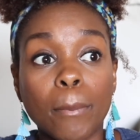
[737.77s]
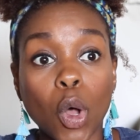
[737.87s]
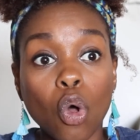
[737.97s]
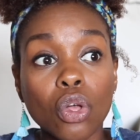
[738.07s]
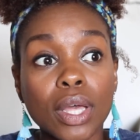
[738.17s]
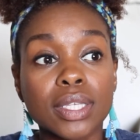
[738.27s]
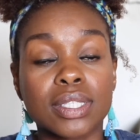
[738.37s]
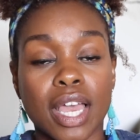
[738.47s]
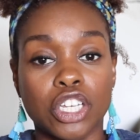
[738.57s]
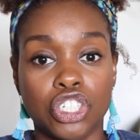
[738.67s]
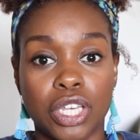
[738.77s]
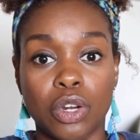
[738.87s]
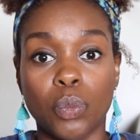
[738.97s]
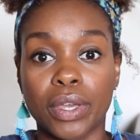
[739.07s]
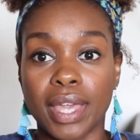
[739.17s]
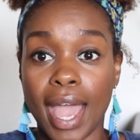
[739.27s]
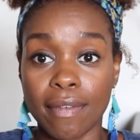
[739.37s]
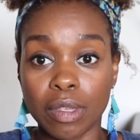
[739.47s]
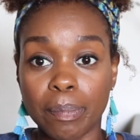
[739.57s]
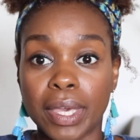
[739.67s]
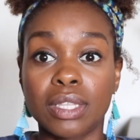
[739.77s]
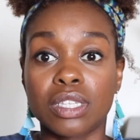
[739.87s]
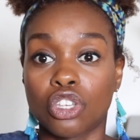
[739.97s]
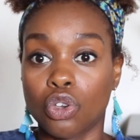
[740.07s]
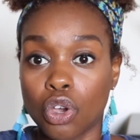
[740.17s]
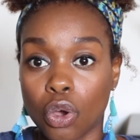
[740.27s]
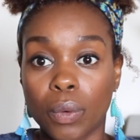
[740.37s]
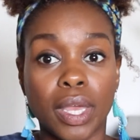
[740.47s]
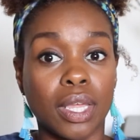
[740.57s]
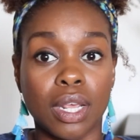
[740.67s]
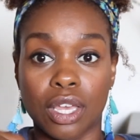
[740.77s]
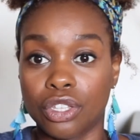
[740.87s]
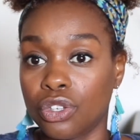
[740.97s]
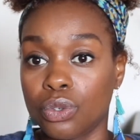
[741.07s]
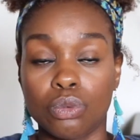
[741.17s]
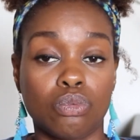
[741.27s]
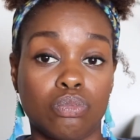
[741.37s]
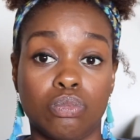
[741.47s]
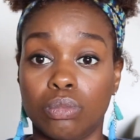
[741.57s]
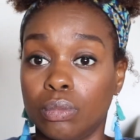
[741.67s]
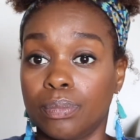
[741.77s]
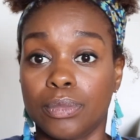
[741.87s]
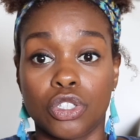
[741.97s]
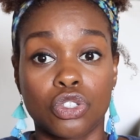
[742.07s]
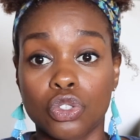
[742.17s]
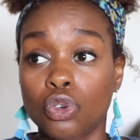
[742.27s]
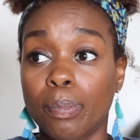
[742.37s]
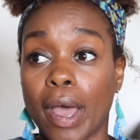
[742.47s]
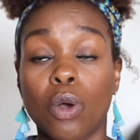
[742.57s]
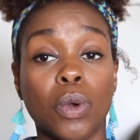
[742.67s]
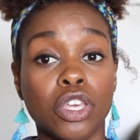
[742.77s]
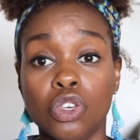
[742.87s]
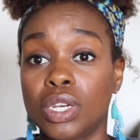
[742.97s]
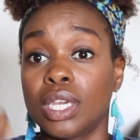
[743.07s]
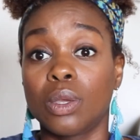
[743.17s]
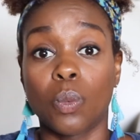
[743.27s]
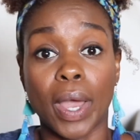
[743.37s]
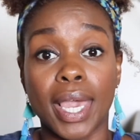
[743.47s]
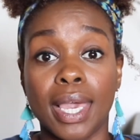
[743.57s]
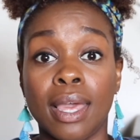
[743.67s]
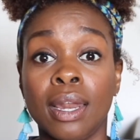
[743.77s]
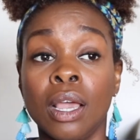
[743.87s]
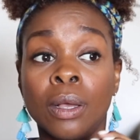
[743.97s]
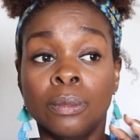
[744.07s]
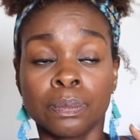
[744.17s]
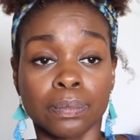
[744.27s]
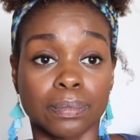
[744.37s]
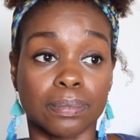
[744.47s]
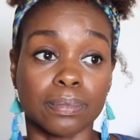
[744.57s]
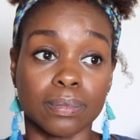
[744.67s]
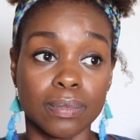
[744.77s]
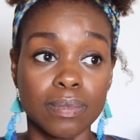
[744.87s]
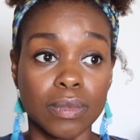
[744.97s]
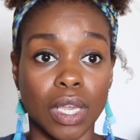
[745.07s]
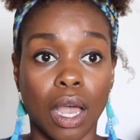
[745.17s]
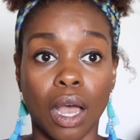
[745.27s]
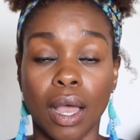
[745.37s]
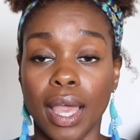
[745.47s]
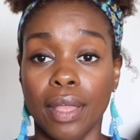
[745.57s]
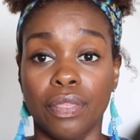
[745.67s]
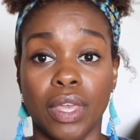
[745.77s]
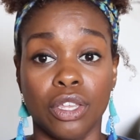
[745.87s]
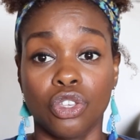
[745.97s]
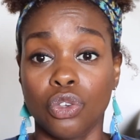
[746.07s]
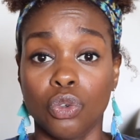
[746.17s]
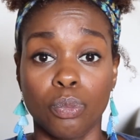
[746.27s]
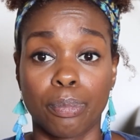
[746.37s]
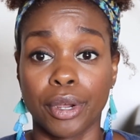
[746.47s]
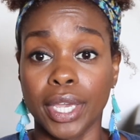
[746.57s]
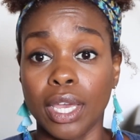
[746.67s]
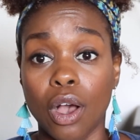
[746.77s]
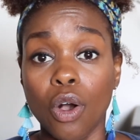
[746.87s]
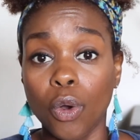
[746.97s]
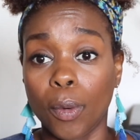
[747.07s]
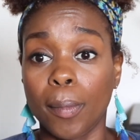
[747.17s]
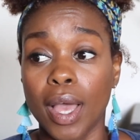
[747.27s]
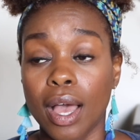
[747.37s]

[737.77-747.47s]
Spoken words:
bulk section where they have the bins, and you go in and you scoop out what you need, weigh it, and then you bring it home.